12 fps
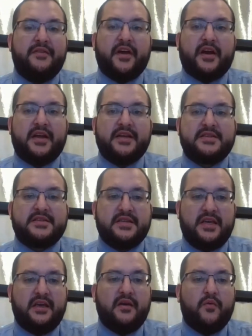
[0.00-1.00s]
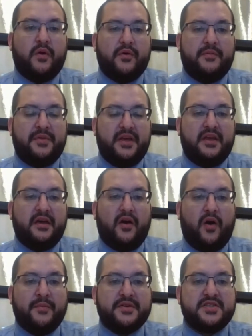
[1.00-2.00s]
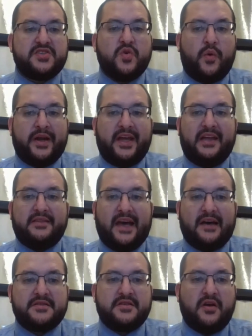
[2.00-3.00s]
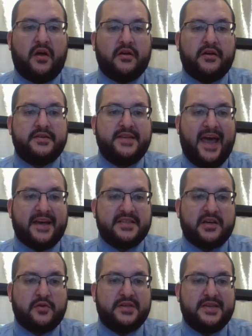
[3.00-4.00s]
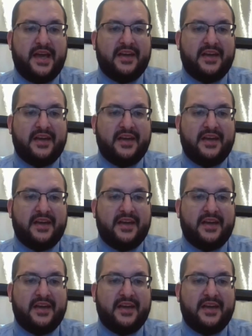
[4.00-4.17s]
they're going to see what would be almost a $28,000 tax increase